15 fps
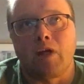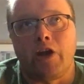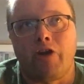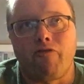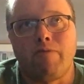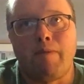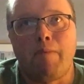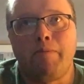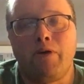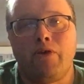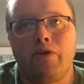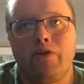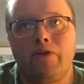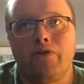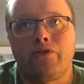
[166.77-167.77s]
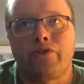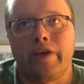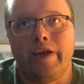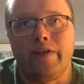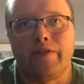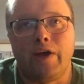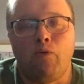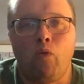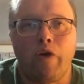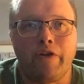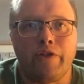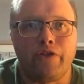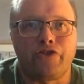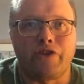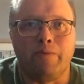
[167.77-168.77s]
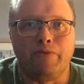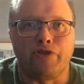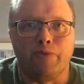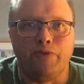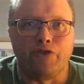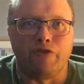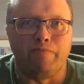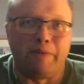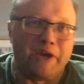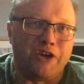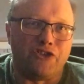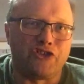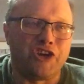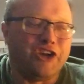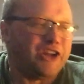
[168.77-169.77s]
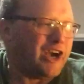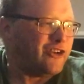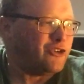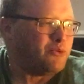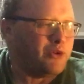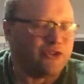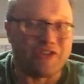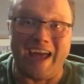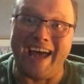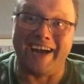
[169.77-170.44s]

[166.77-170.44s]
and I remember seeing that one of the symptoms of being a teenager was